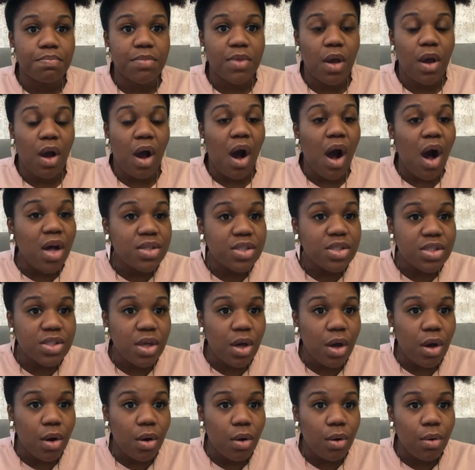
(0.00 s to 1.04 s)

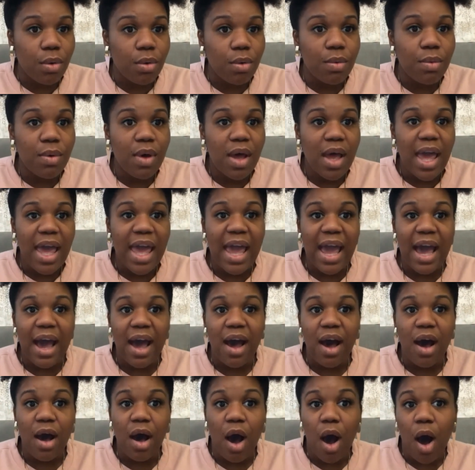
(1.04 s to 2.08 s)
also a
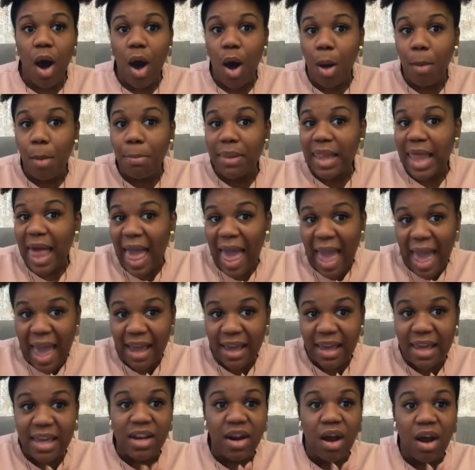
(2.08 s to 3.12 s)
uh, all
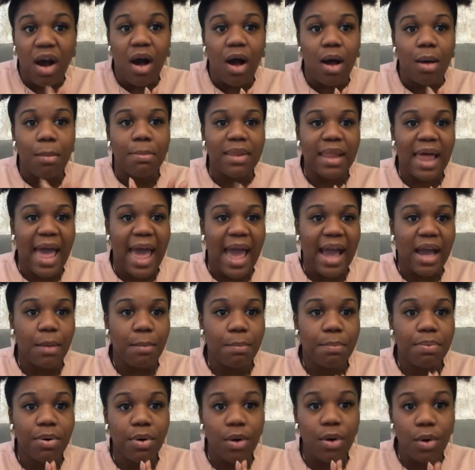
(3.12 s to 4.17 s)
black and all
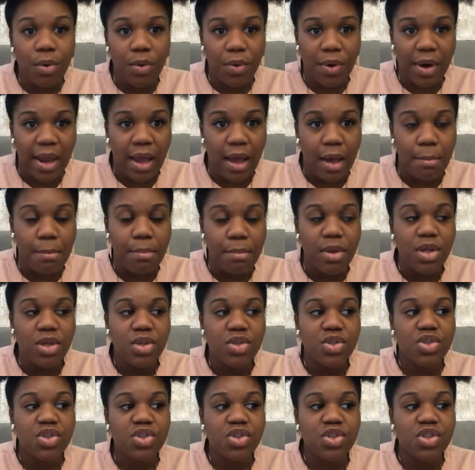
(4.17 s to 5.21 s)
black program
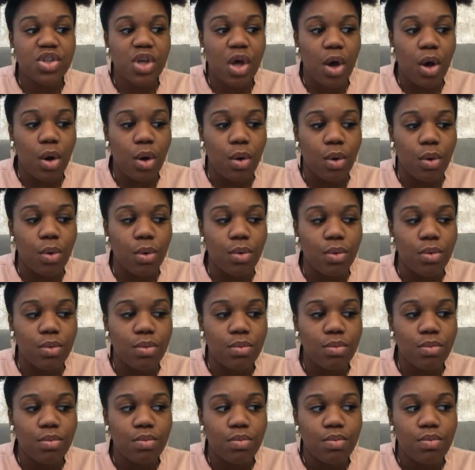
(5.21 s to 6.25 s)
so
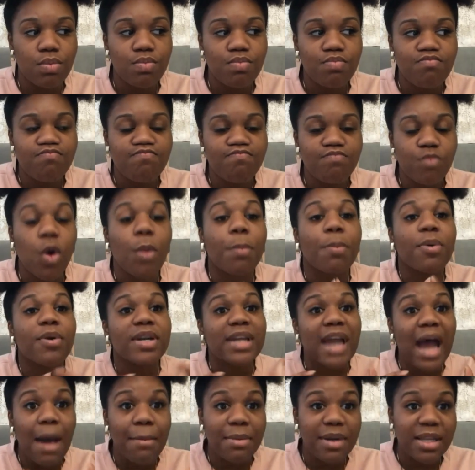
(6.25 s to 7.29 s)
or
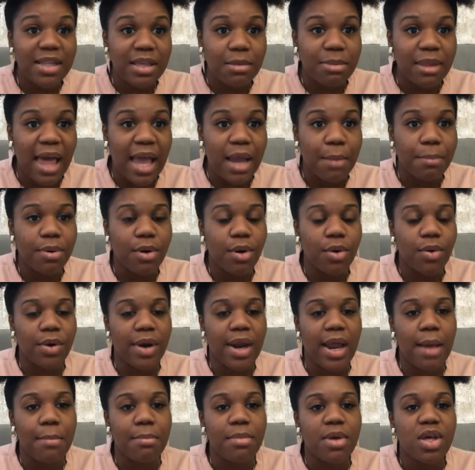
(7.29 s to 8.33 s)
predominantly black
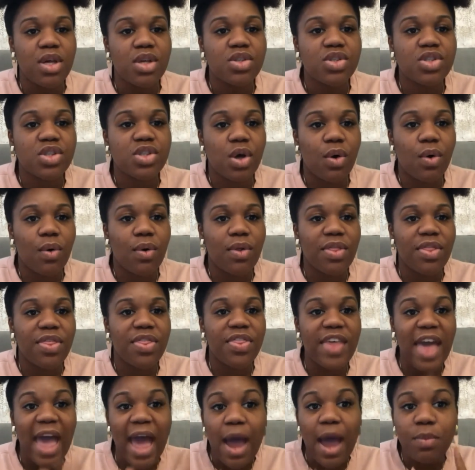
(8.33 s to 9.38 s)
program so
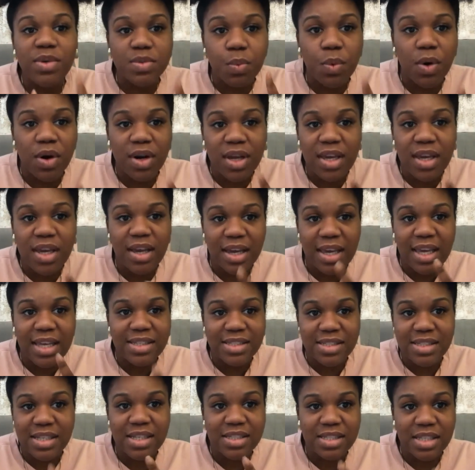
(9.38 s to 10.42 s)
that was working
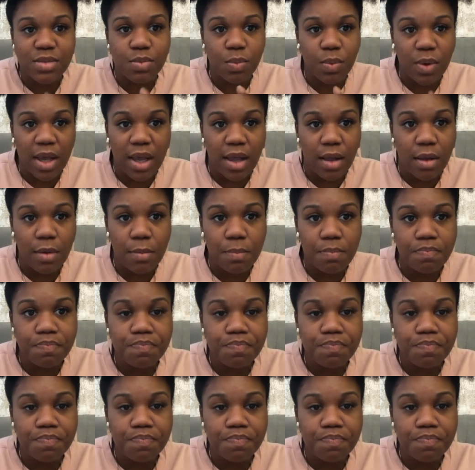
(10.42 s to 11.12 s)
against us as well